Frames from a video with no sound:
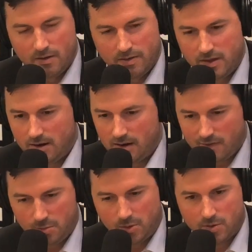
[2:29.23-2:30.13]
The
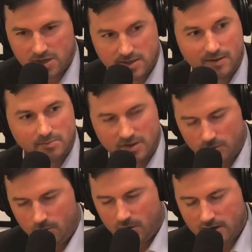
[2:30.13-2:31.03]
inevitable question comes in, well,
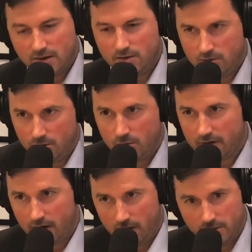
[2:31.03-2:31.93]
what can you do with
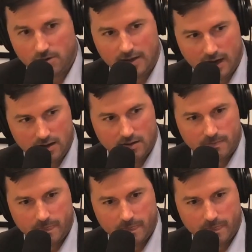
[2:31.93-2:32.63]
other data?